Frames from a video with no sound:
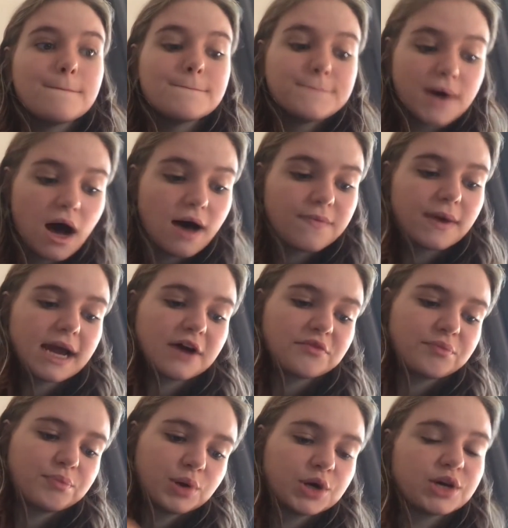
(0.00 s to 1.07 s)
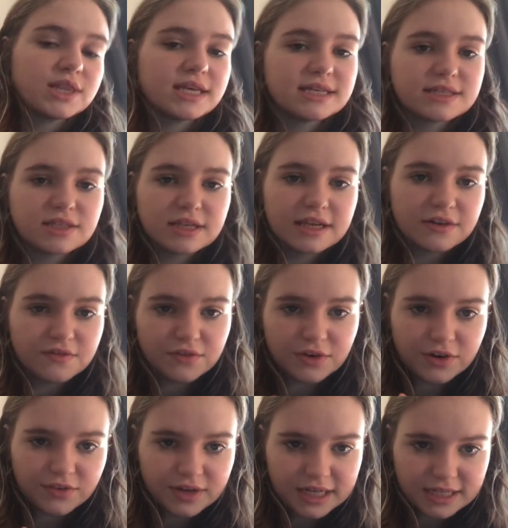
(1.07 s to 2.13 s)
but they have put this in
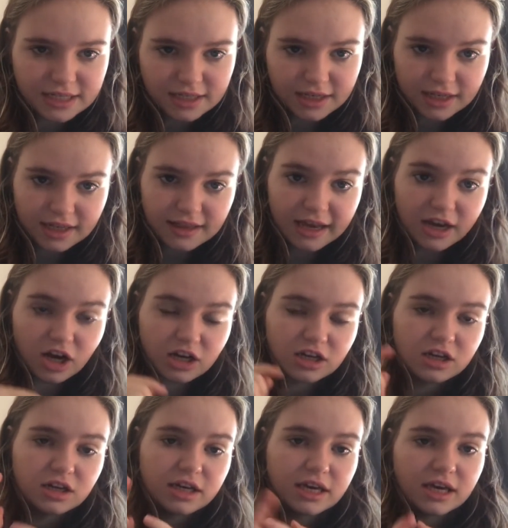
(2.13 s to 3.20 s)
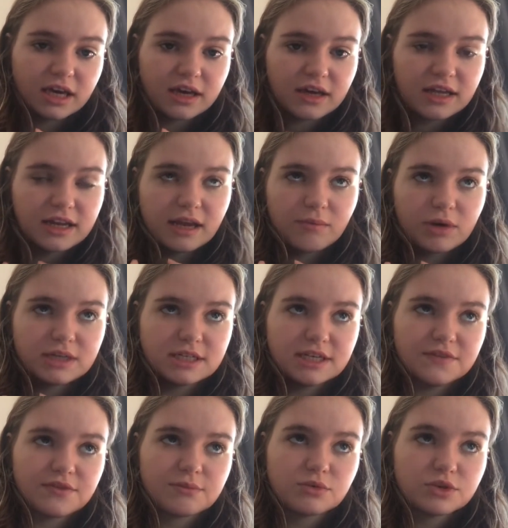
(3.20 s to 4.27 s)
for a reason. They are looking in
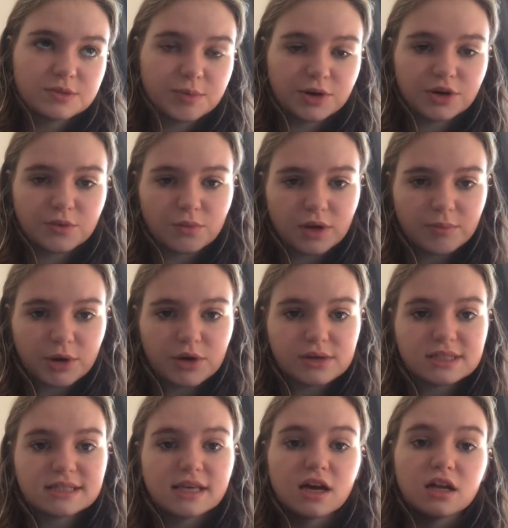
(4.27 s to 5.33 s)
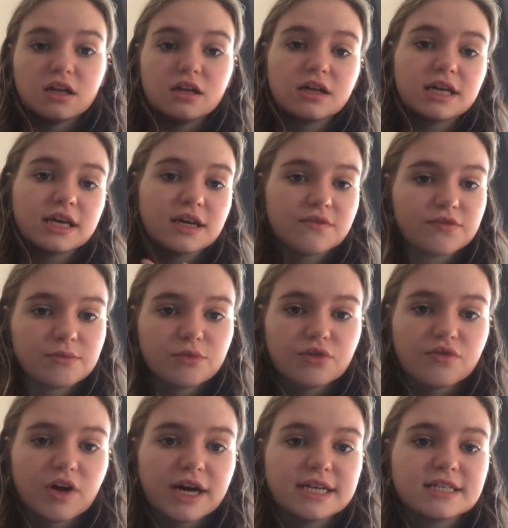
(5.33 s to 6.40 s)
NYT for more spoken word poets. They are looking for more
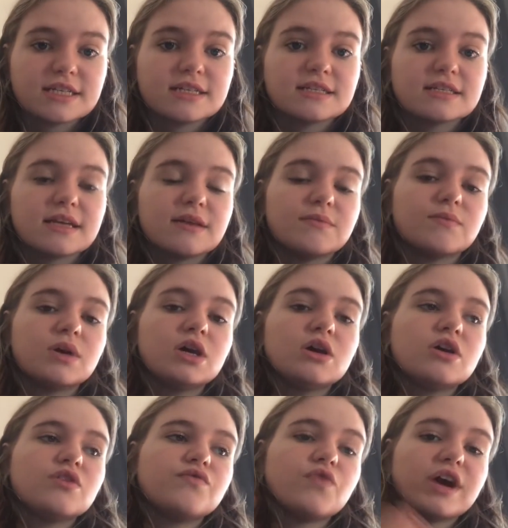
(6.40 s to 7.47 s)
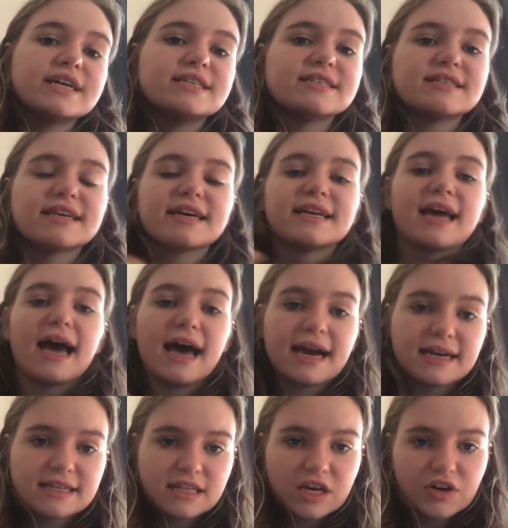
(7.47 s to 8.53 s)
writers, and writers that can
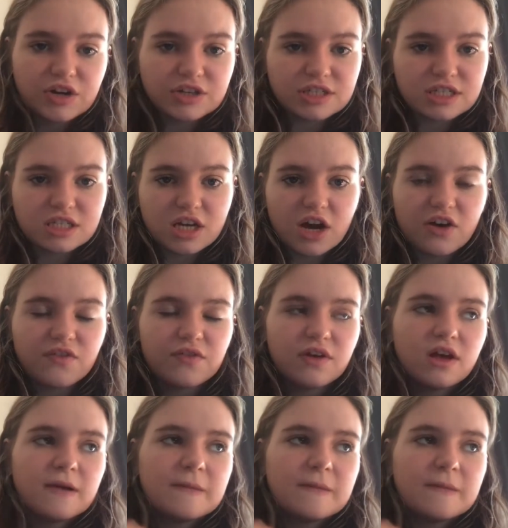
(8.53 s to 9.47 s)
act their own stuff.